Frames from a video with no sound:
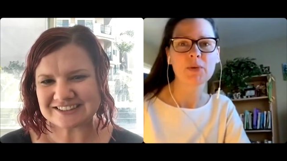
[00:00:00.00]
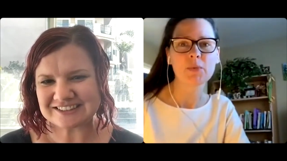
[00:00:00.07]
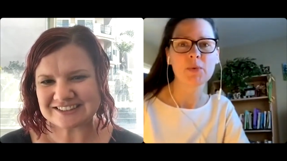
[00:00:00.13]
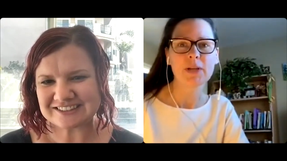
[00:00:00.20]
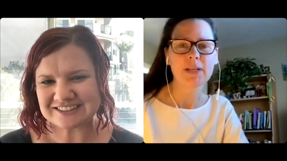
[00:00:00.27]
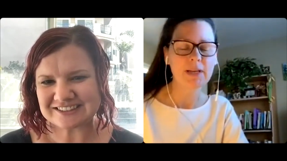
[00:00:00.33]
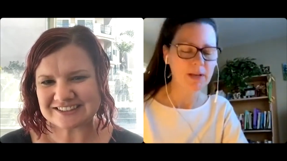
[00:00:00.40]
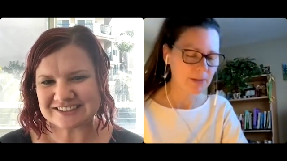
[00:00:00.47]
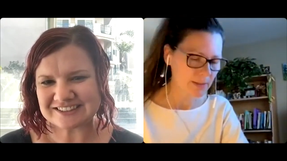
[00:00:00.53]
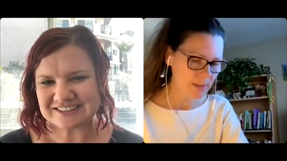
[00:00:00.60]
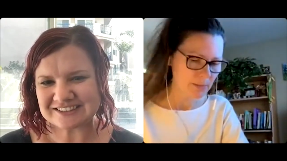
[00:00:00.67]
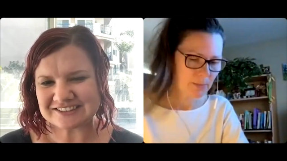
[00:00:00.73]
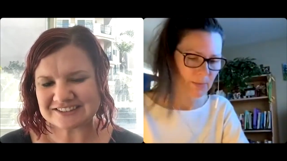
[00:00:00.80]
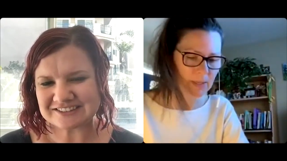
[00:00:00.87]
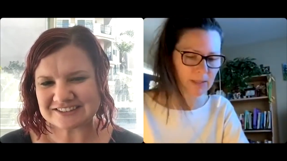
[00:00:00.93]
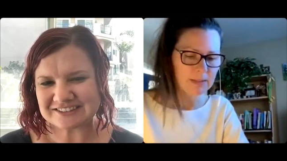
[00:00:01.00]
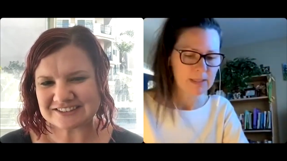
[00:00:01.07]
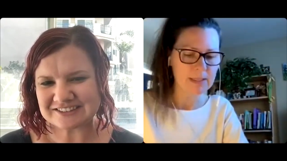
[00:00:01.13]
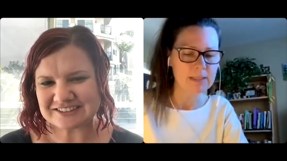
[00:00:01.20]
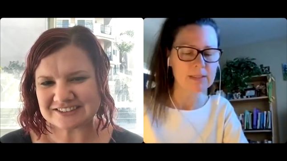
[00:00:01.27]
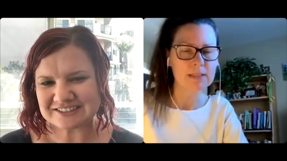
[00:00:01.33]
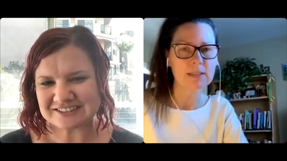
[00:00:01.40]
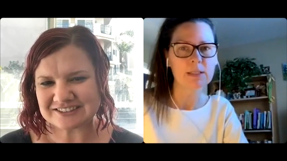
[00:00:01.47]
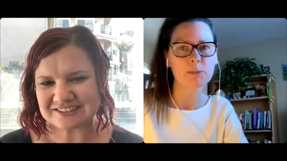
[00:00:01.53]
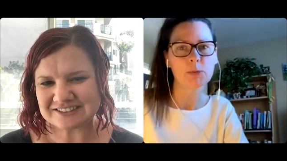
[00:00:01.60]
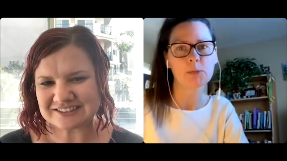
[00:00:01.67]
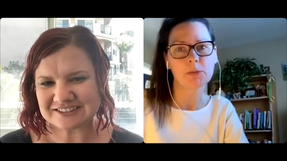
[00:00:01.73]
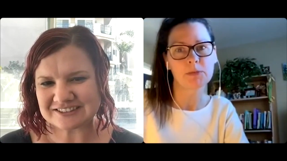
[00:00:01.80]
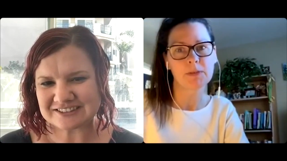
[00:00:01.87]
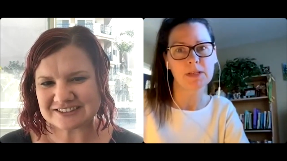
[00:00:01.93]
Speaker 1: in One Health and Wellness, and I'm
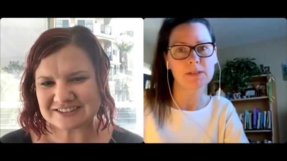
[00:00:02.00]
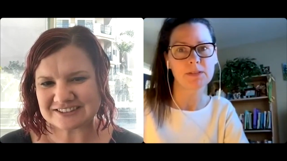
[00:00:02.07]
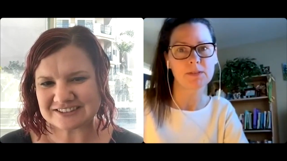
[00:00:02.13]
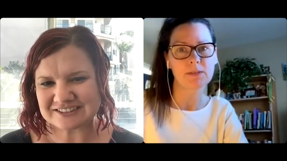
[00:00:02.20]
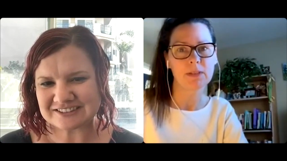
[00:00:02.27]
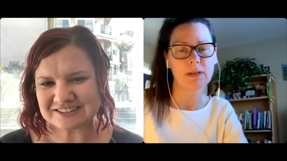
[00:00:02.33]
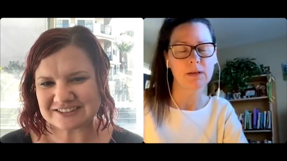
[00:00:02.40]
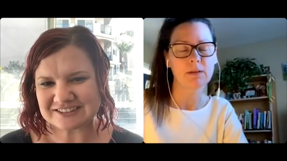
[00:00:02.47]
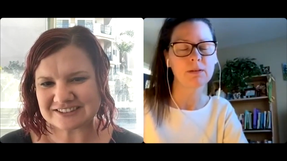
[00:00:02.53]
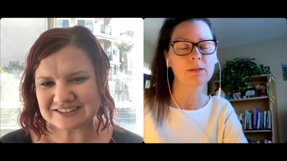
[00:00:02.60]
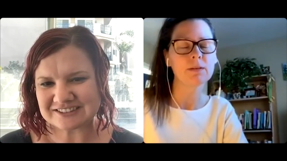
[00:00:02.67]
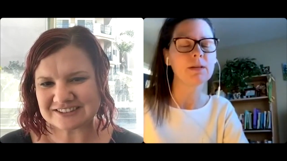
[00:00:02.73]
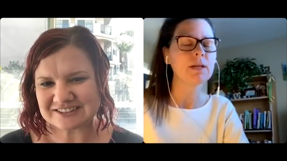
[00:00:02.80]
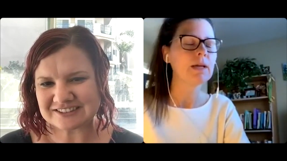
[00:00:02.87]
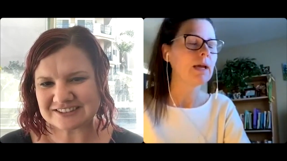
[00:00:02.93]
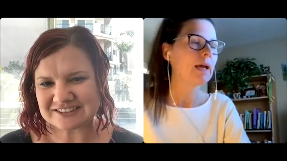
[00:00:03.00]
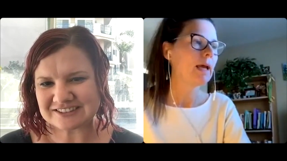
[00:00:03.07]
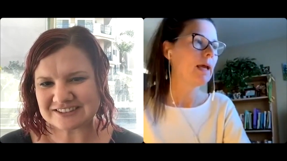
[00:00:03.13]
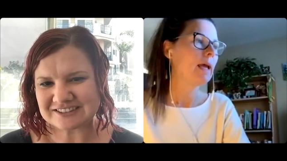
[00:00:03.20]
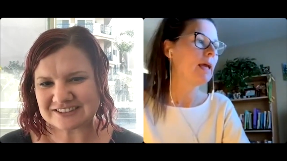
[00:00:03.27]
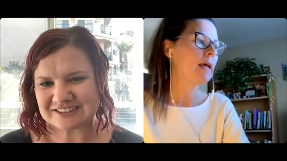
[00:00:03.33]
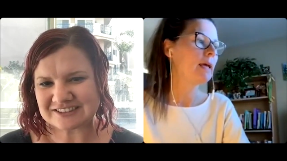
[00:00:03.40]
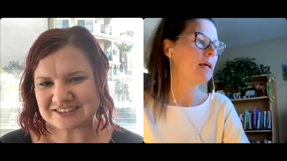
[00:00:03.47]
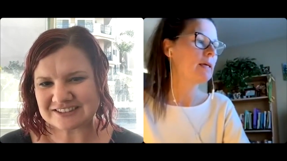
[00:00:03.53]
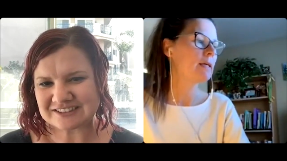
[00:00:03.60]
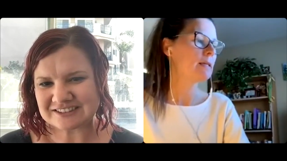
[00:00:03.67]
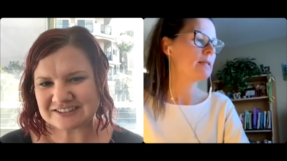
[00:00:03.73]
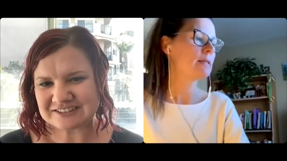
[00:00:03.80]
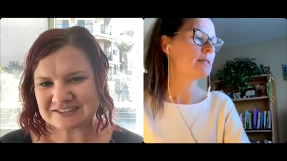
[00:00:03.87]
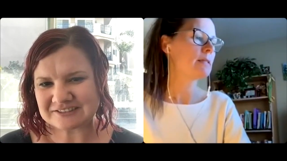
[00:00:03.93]
a professor there.
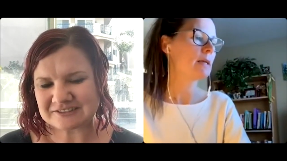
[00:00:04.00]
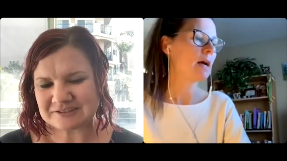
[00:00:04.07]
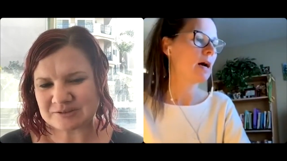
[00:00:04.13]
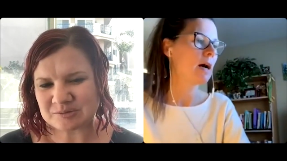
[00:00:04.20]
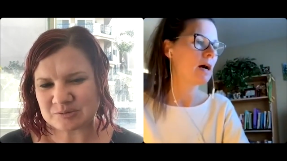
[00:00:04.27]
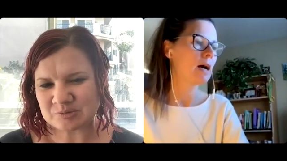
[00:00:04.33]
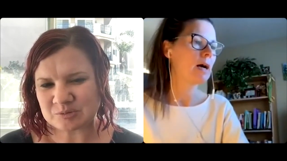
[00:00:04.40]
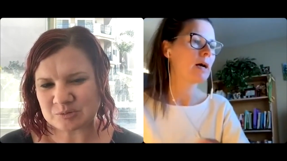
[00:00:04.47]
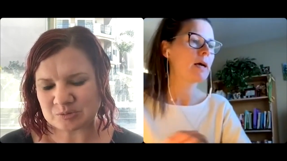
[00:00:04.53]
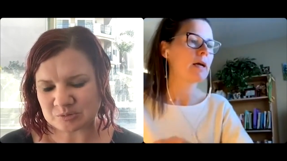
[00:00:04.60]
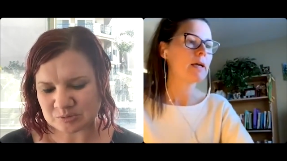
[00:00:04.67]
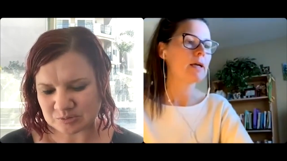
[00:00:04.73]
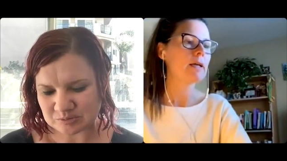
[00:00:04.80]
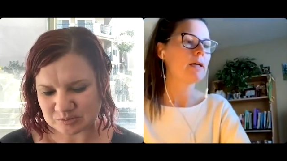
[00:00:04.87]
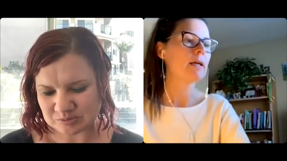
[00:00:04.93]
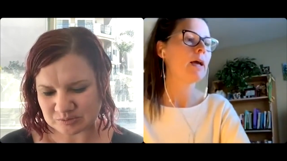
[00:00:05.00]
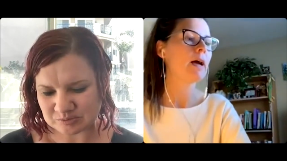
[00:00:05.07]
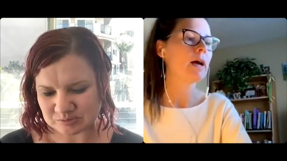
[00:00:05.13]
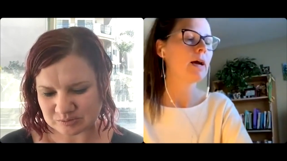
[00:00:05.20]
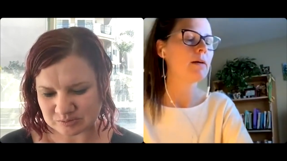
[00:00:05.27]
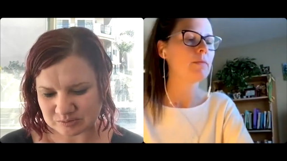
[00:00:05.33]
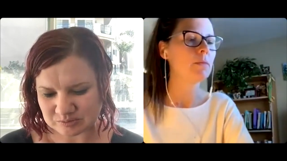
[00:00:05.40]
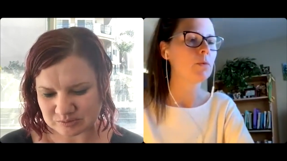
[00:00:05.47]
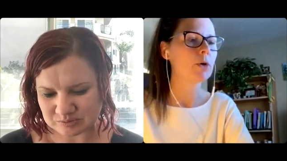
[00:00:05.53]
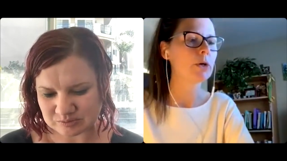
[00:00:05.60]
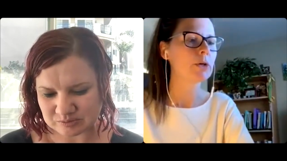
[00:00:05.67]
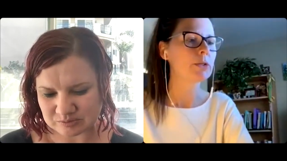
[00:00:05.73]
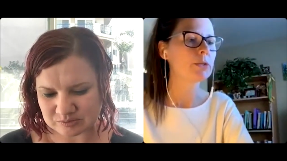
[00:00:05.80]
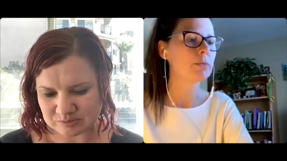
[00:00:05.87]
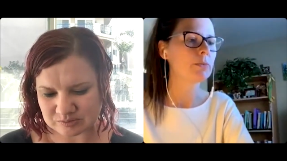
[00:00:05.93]
And I have
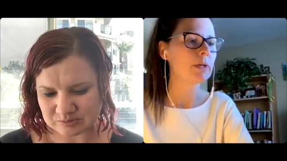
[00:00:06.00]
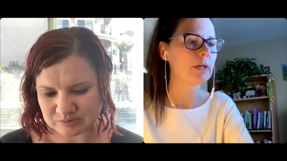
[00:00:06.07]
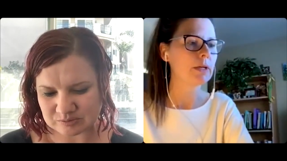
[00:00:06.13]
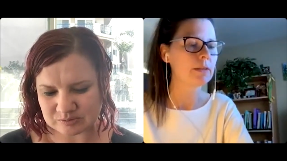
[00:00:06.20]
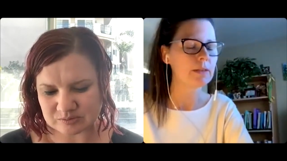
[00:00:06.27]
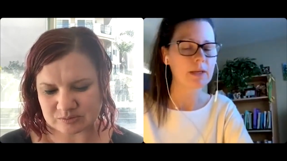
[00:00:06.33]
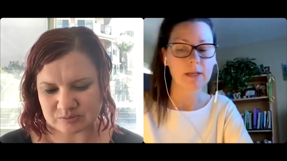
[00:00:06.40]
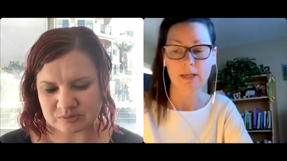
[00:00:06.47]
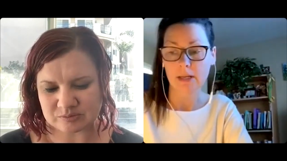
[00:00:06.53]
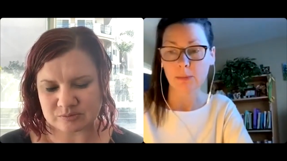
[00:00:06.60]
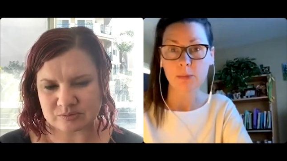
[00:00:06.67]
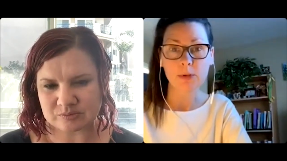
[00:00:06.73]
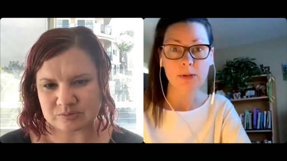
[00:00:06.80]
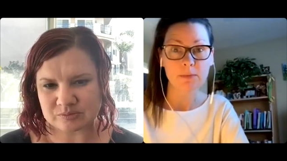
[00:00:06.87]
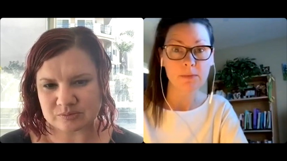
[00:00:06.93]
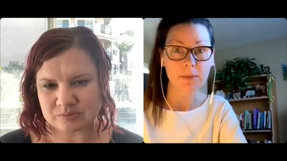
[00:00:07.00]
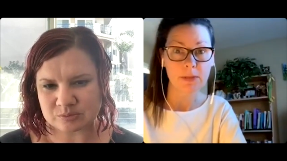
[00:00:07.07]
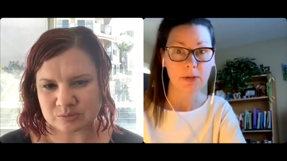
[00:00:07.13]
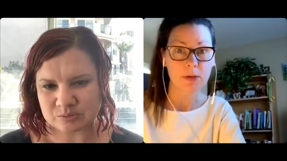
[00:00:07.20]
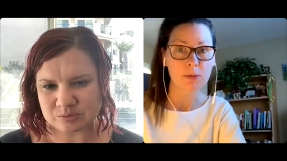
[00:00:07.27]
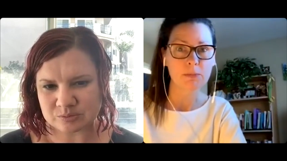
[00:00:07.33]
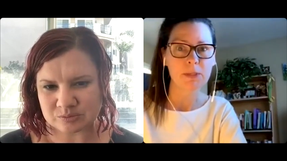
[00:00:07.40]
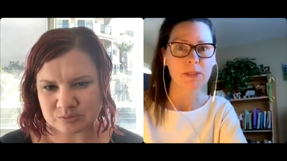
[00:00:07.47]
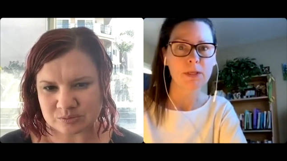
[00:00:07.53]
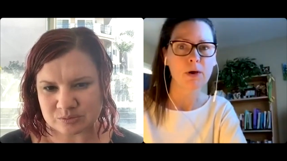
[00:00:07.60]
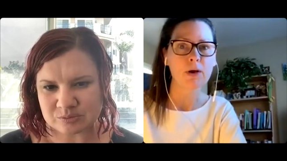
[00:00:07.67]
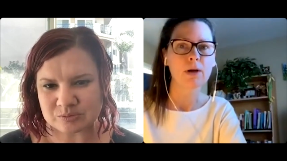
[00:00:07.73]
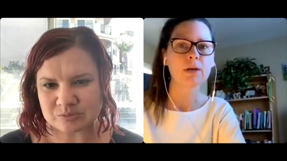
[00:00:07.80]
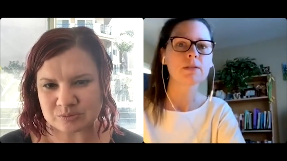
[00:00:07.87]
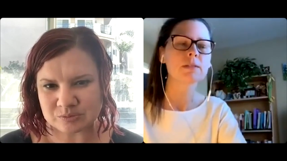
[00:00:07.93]
worked with a number of therapy
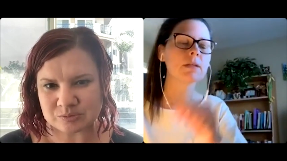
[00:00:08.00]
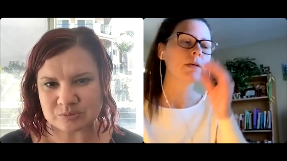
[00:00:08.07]
dogs